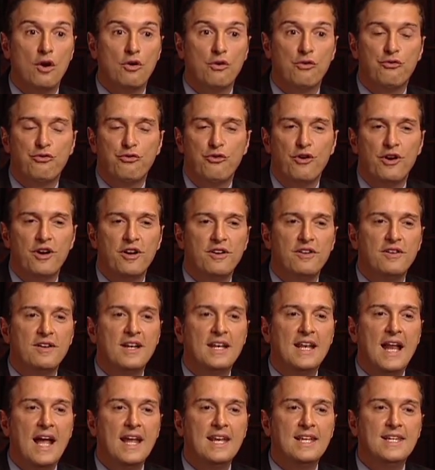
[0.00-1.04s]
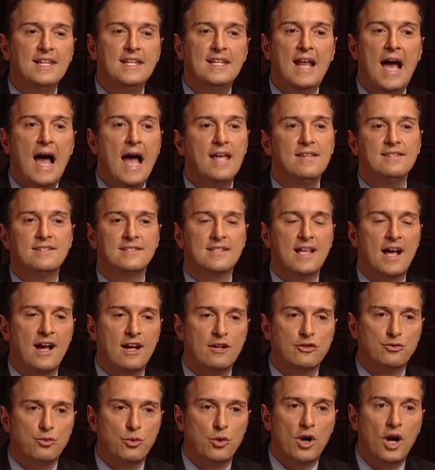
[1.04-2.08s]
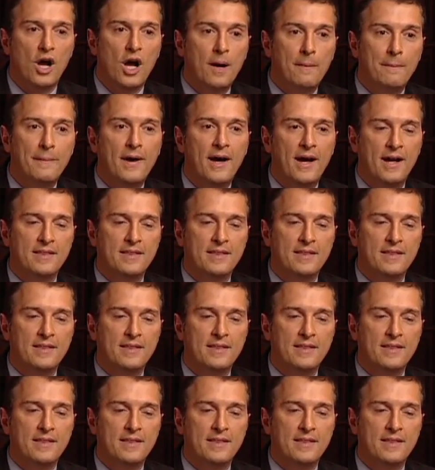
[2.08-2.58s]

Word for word: where 499 stocks were up